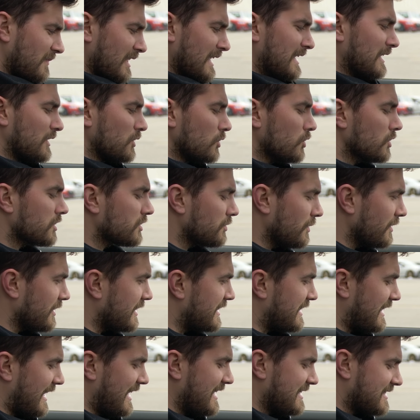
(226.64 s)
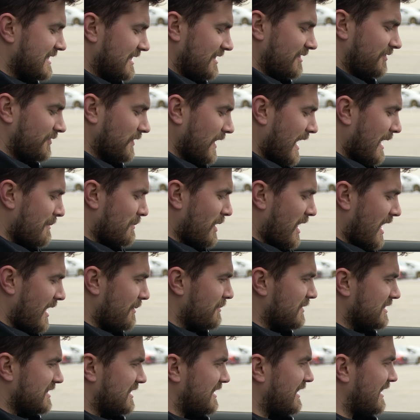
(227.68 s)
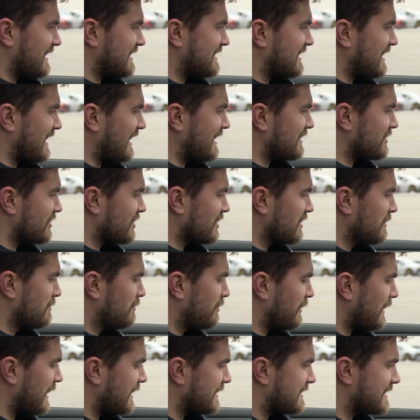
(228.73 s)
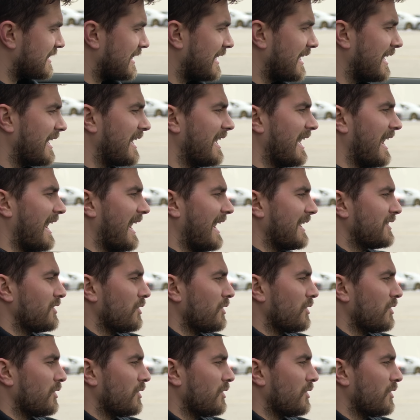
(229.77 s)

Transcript: It looks really nice, and the flat bottom is a nice touch, but I